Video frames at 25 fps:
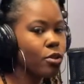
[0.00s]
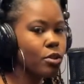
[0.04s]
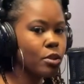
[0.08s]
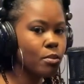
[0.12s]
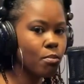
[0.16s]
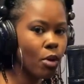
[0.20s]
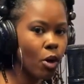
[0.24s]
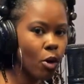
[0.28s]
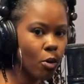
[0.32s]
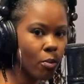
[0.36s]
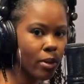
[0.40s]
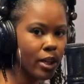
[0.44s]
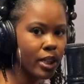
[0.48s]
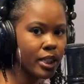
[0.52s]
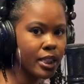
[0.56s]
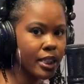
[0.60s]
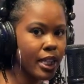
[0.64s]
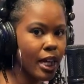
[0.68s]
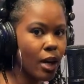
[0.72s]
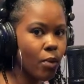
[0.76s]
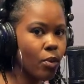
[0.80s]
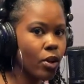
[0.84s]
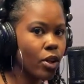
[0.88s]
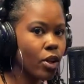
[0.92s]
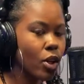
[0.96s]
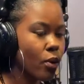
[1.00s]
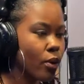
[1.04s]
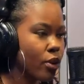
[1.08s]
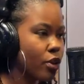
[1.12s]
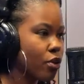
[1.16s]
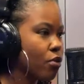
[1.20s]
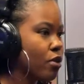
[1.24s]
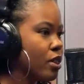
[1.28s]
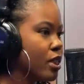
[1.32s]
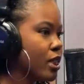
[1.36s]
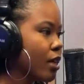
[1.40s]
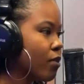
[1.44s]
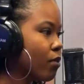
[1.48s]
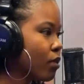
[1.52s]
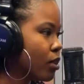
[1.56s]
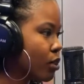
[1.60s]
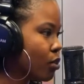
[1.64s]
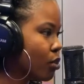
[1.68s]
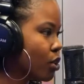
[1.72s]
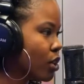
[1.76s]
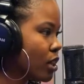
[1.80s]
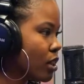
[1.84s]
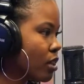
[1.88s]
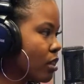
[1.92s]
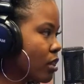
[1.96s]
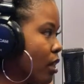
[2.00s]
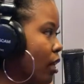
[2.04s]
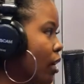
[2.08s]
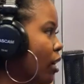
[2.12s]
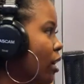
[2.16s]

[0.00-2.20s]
those moments that we're going through these evolutions.